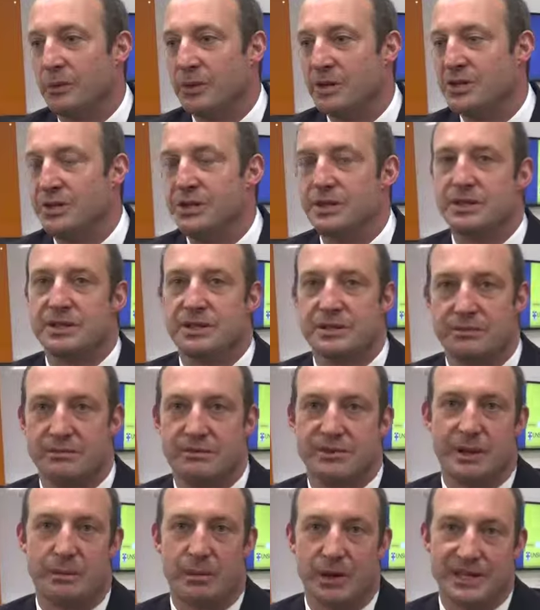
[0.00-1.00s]
which is
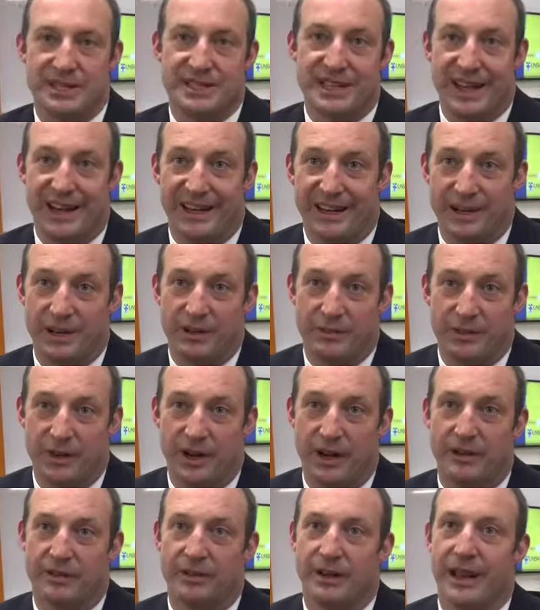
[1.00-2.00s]
somebody standing at the front